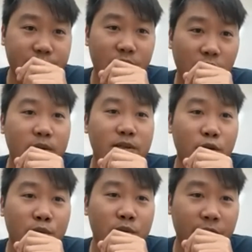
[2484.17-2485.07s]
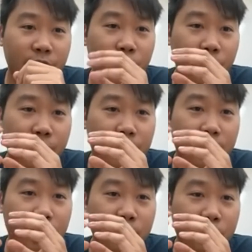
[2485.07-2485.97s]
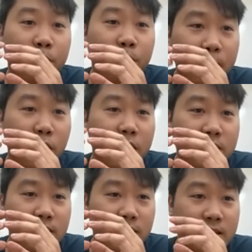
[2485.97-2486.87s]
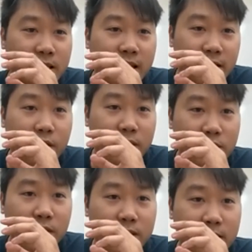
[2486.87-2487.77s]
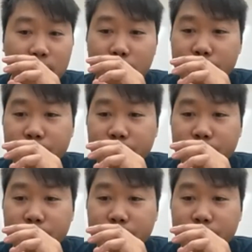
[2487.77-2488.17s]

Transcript: also defer the uh, the group operations to the secondary constraint system.